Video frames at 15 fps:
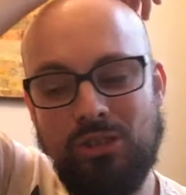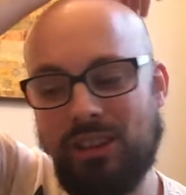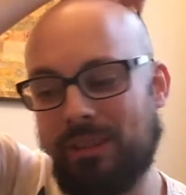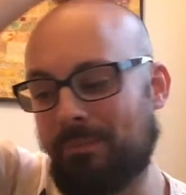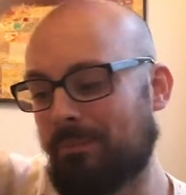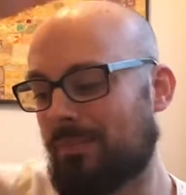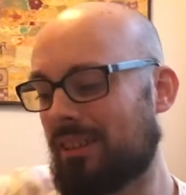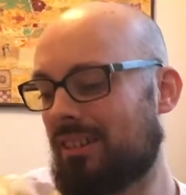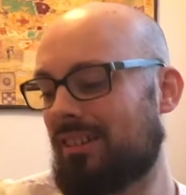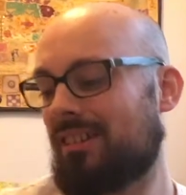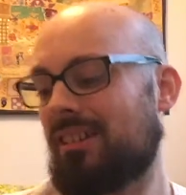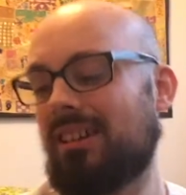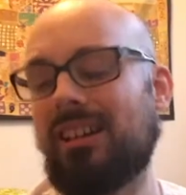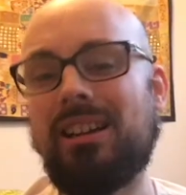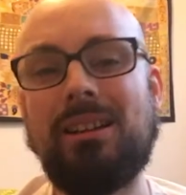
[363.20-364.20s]
thing.
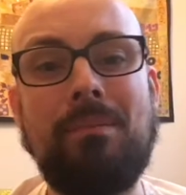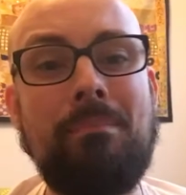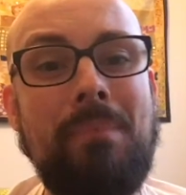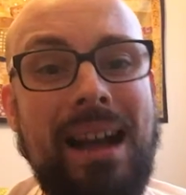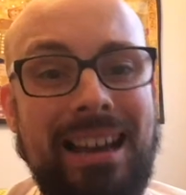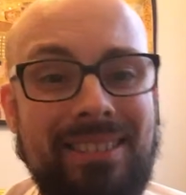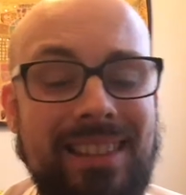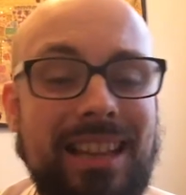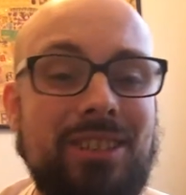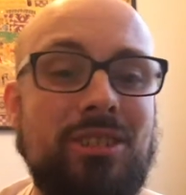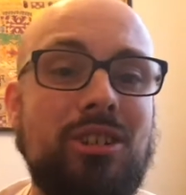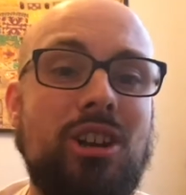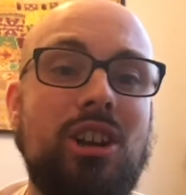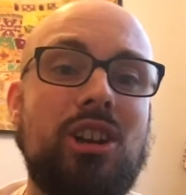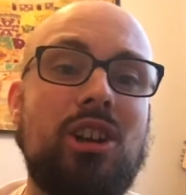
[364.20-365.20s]
Man, that
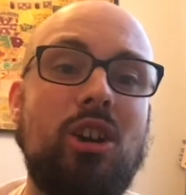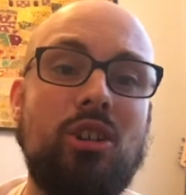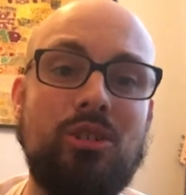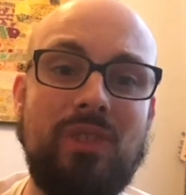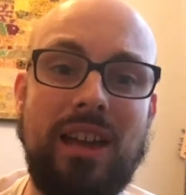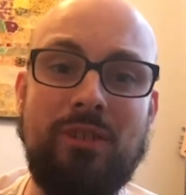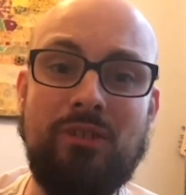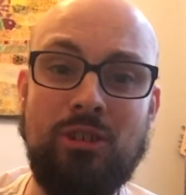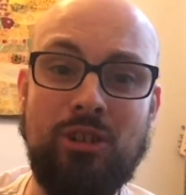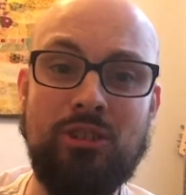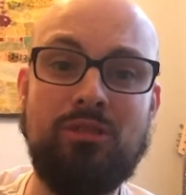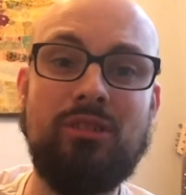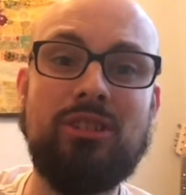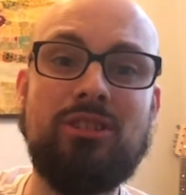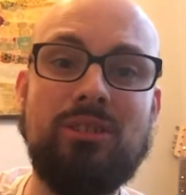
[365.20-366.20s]
took a lot of effort because
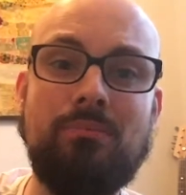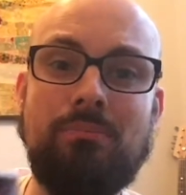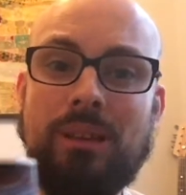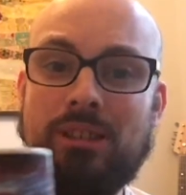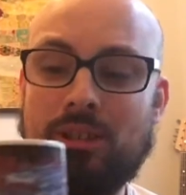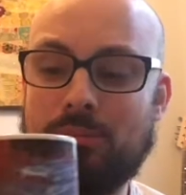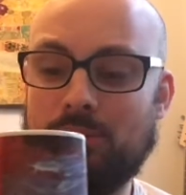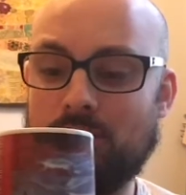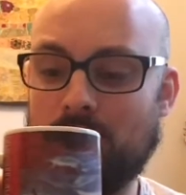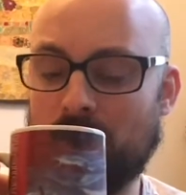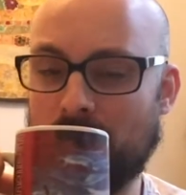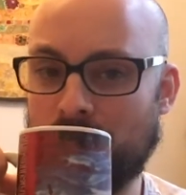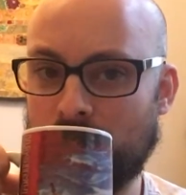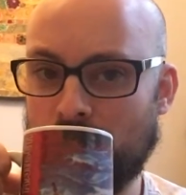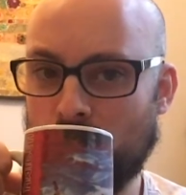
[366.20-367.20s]
there are some missables.